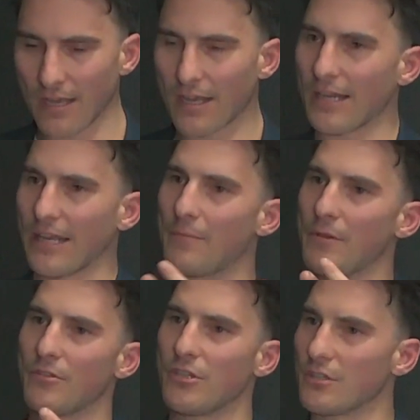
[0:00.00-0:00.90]
cutting up
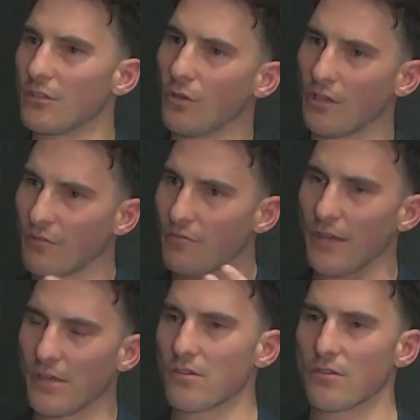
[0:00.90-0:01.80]
images and looking for
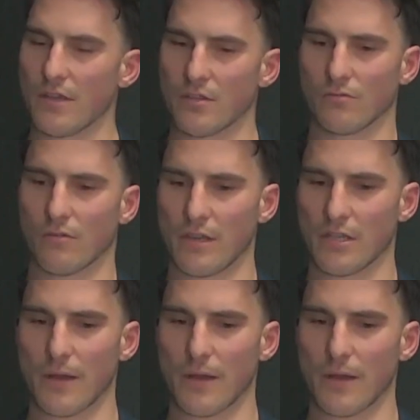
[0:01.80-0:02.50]
features and these sorts of things.